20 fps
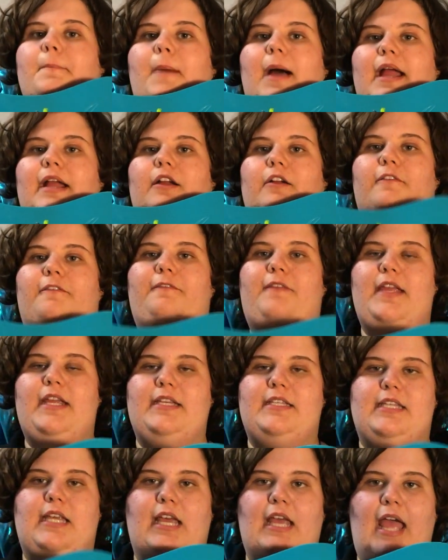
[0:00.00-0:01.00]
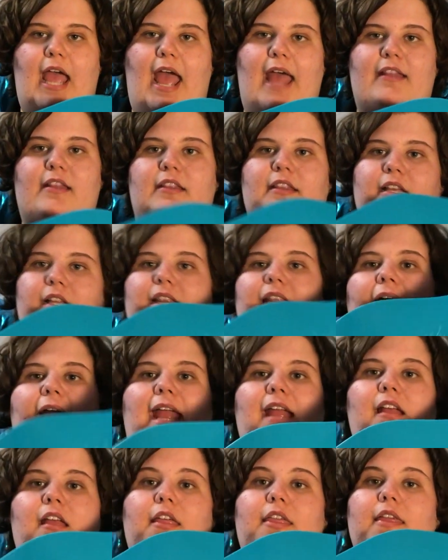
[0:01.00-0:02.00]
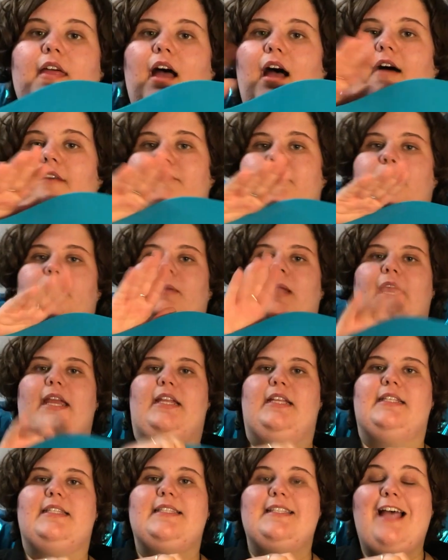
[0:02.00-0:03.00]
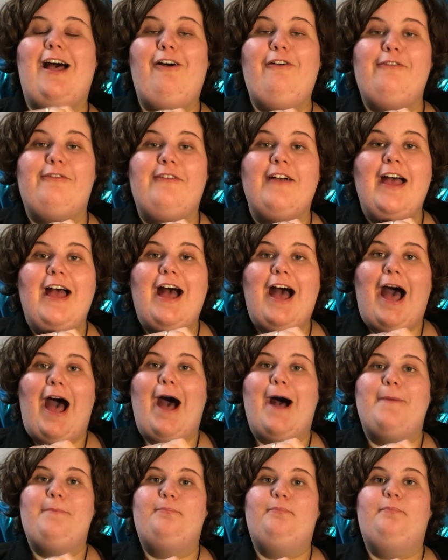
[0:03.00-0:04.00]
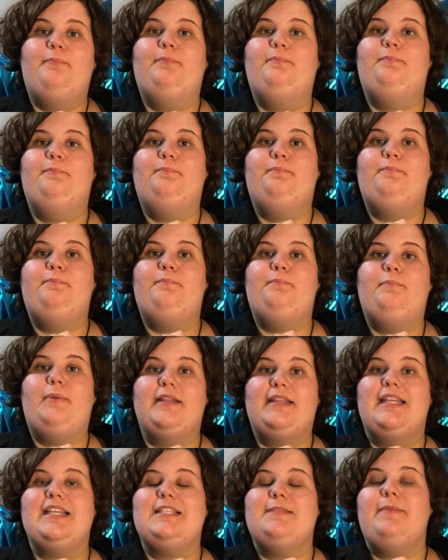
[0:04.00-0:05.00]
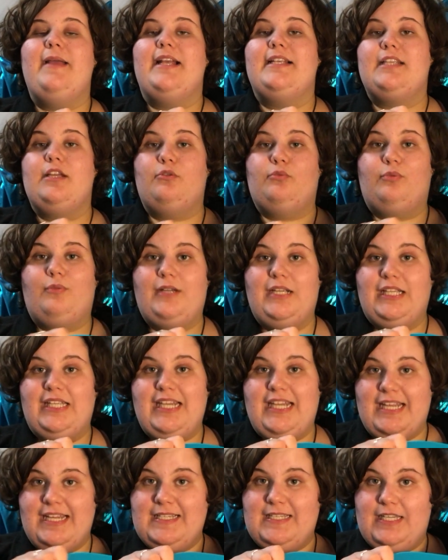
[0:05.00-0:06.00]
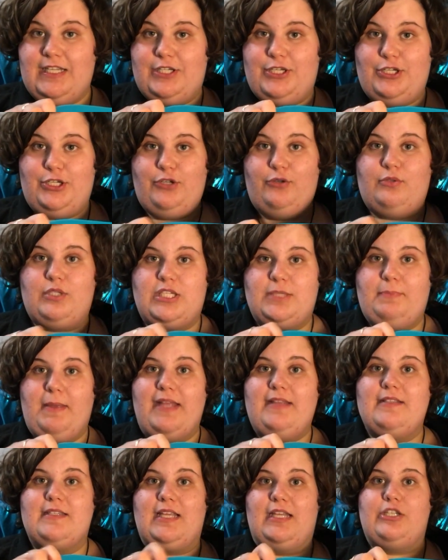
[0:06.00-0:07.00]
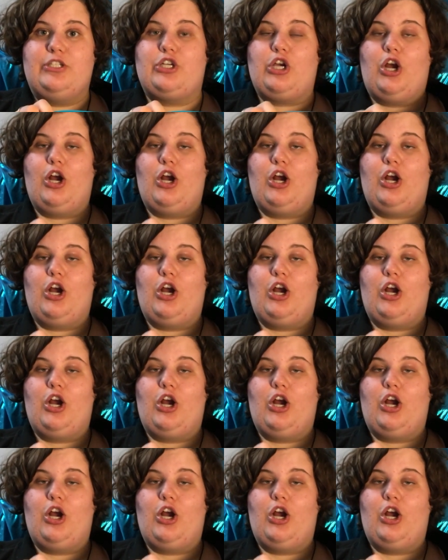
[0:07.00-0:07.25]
by your feet and the length of the blade itself. But this makes it really easy to do spins and